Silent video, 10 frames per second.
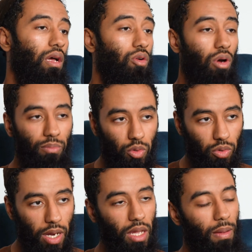crumble,
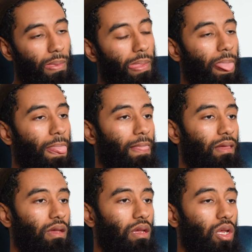right?
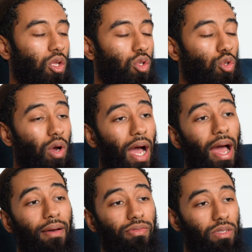You
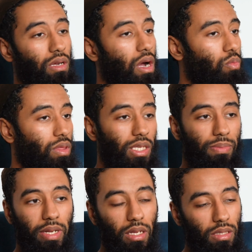have to come with these
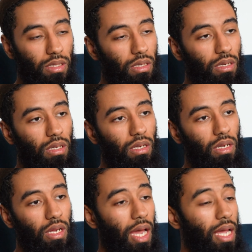pillars.
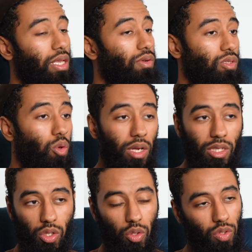And there is no
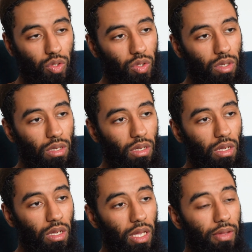excuse.
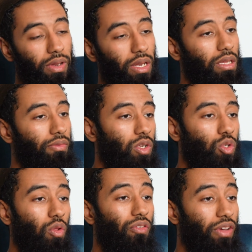If an
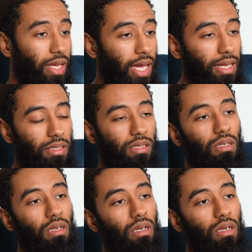individual forgets,